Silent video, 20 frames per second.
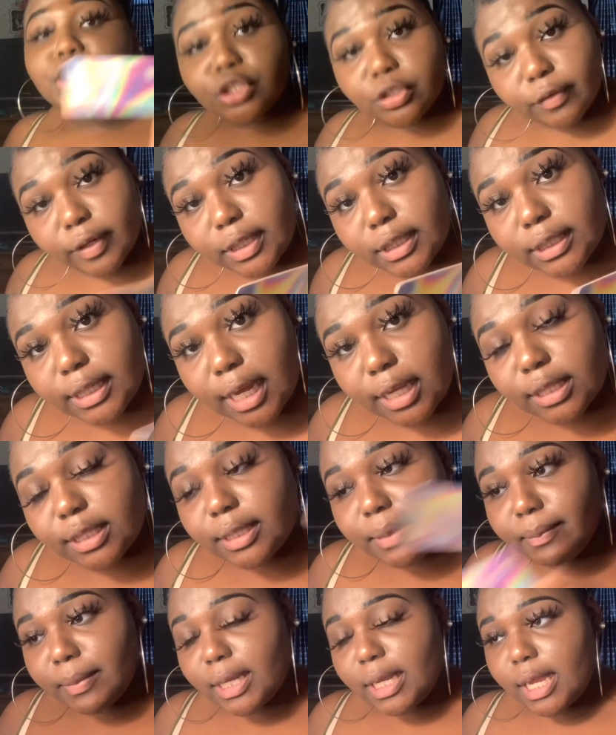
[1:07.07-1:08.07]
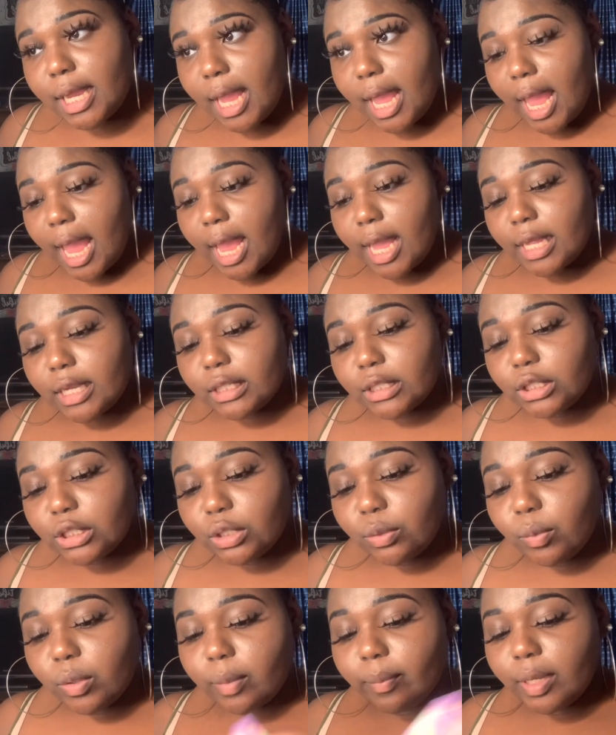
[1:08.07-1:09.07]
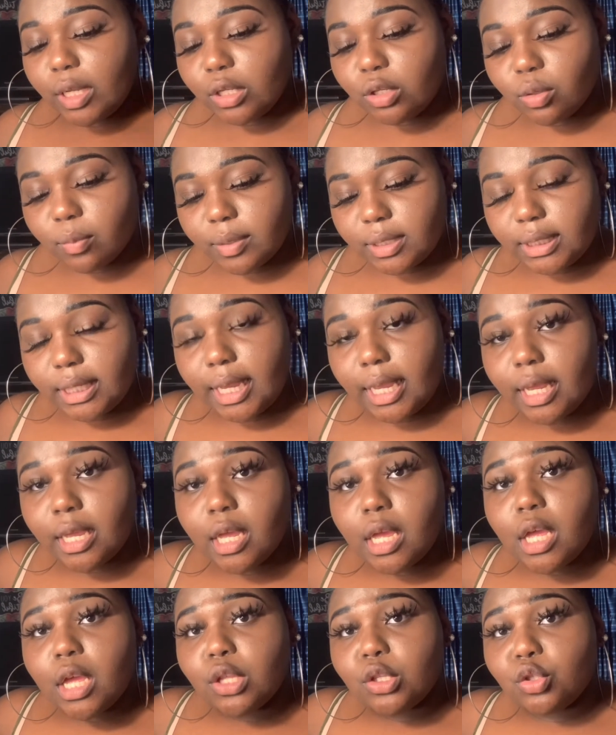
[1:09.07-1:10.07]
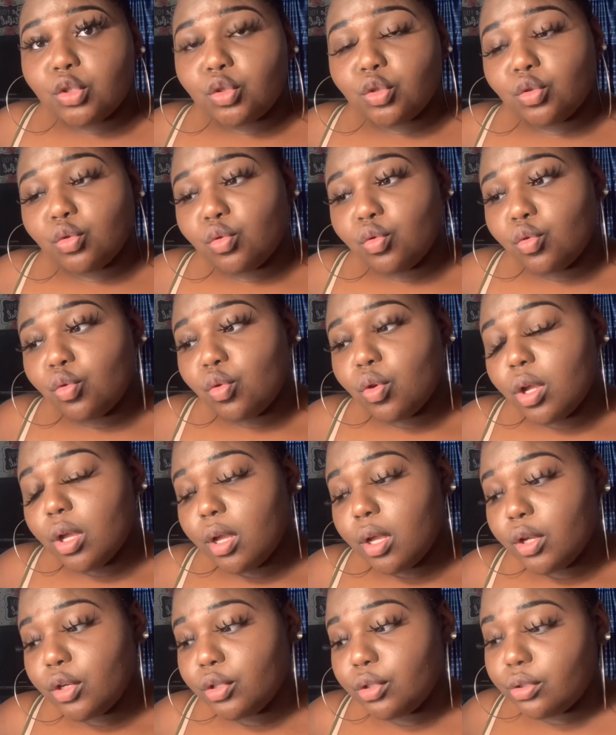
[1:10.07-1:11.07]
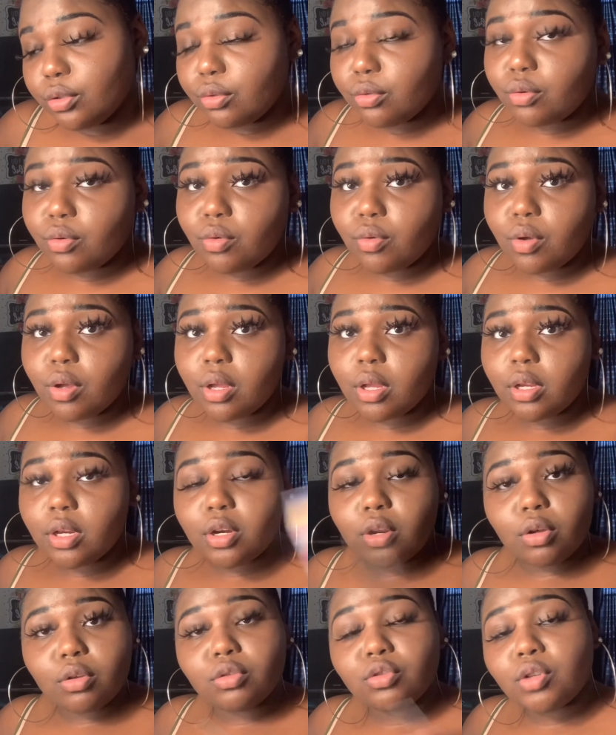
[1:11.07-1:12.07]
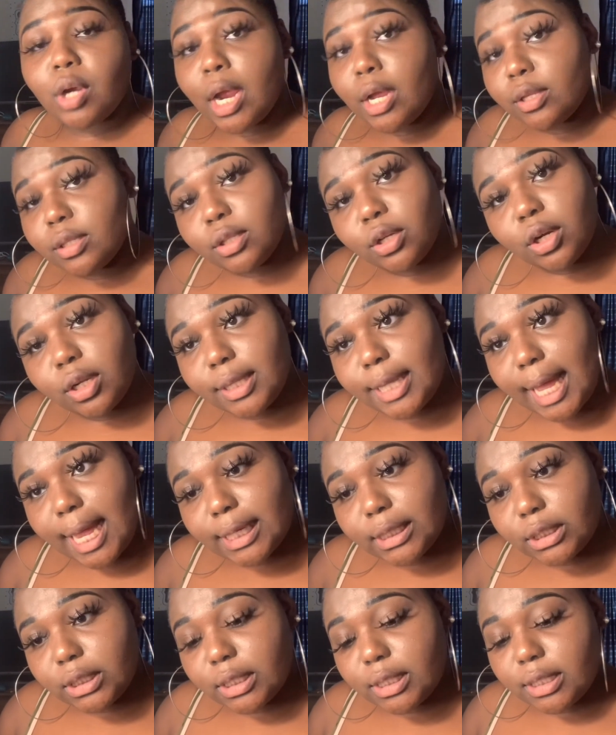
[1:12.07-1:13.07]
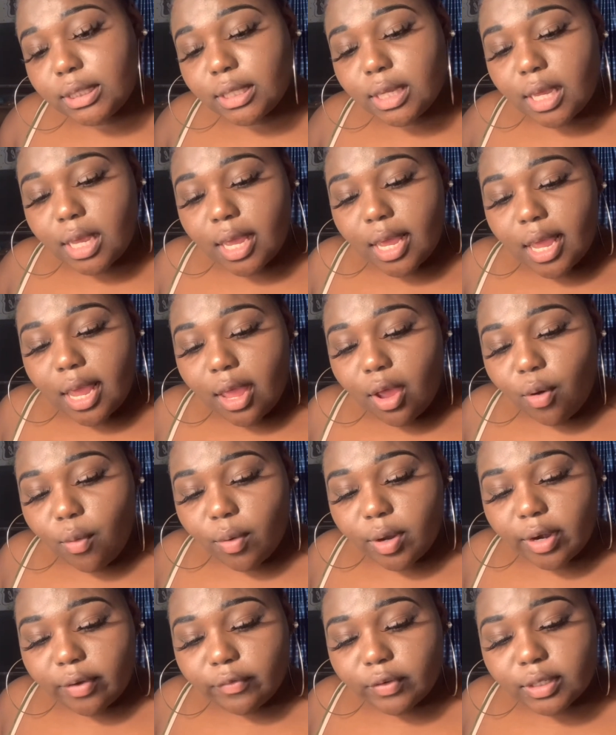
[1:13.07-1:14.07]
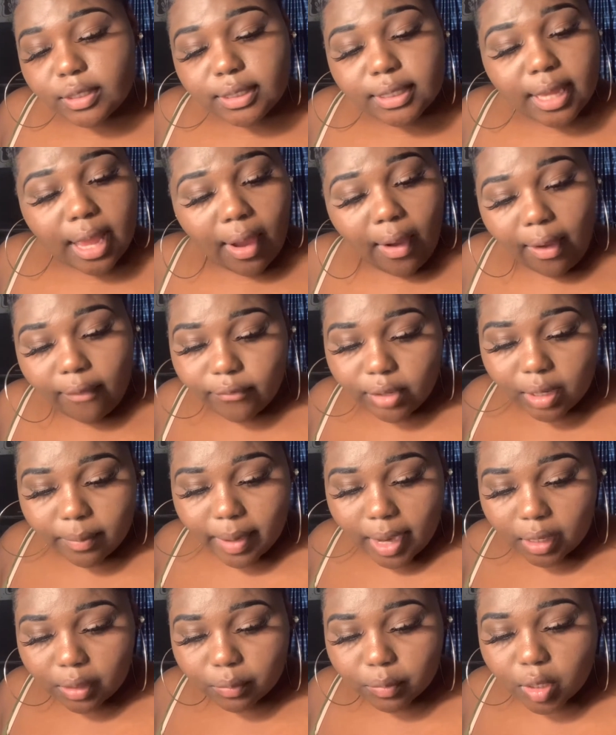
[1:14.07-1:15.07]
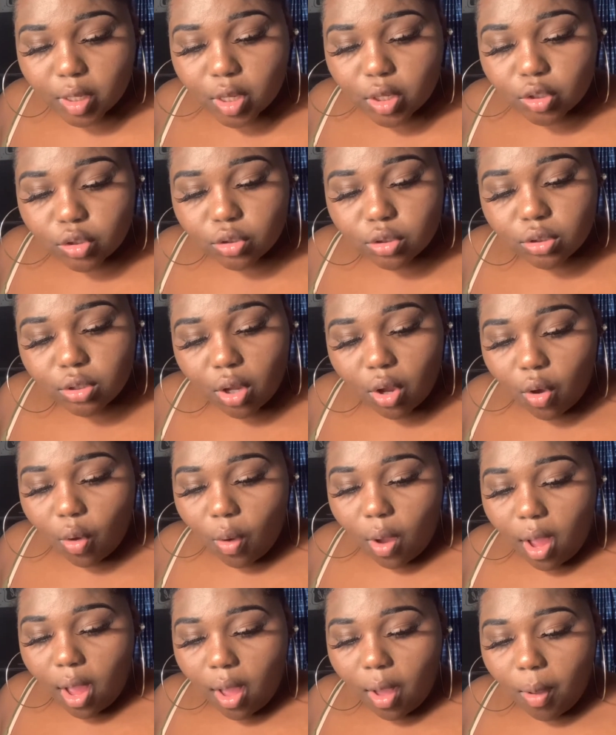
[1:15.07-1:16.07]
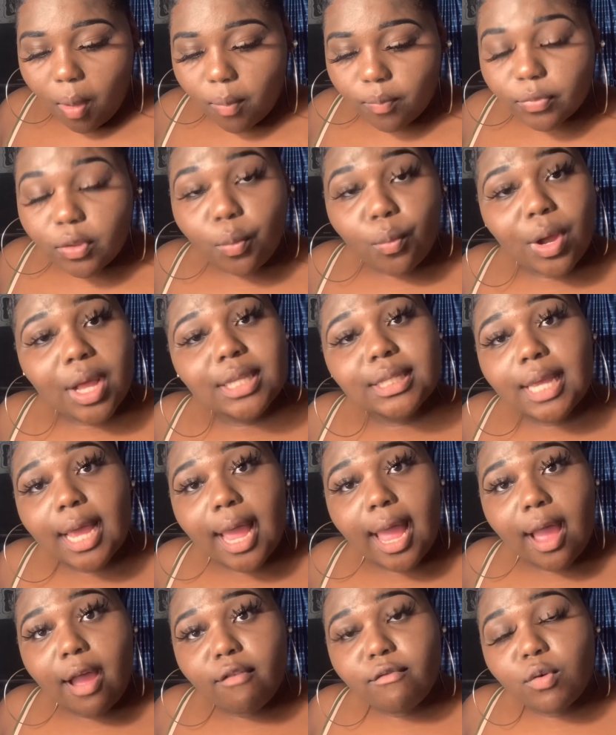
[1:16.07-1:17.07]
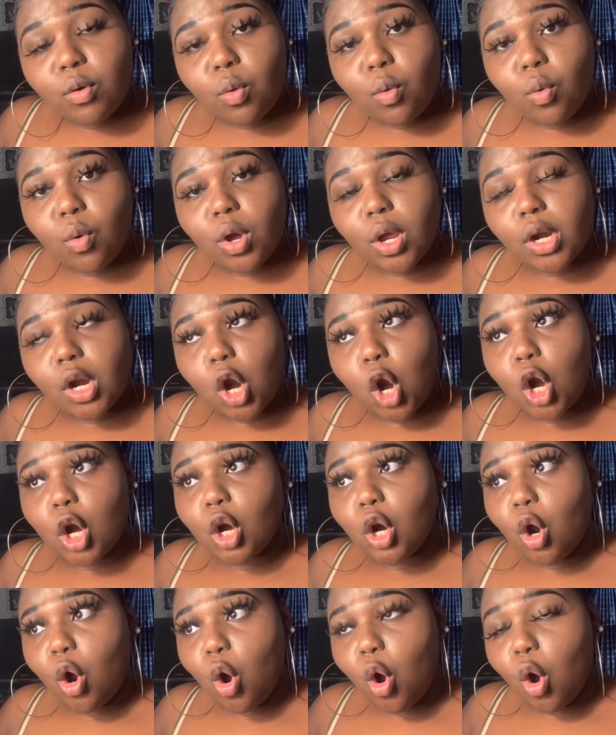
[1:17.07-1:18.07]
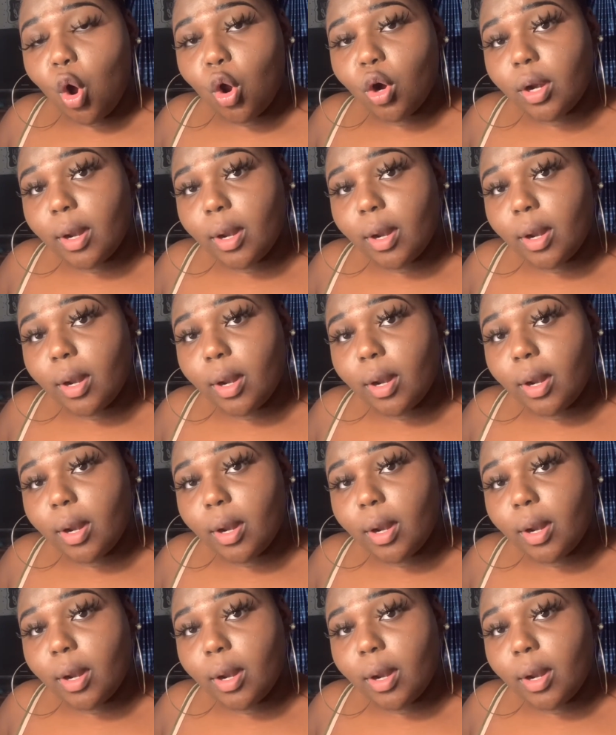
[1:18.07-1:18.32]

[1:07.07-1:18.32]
reached out to me and she wanted me, you know what I'm saying, to do, you know, try on her lashes or whatever and see how I feel about them. So the ones I have on are called